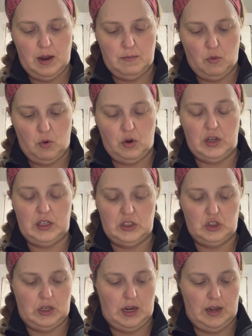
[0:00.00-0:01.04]
and more each
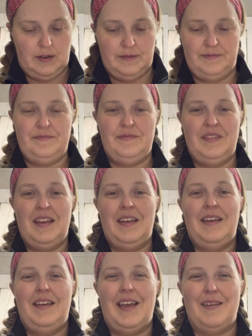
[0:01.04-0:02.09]
day.
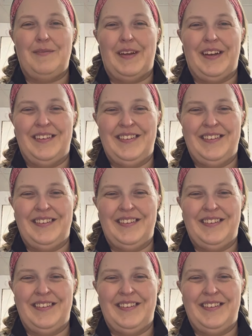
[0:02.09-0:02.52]
Amen.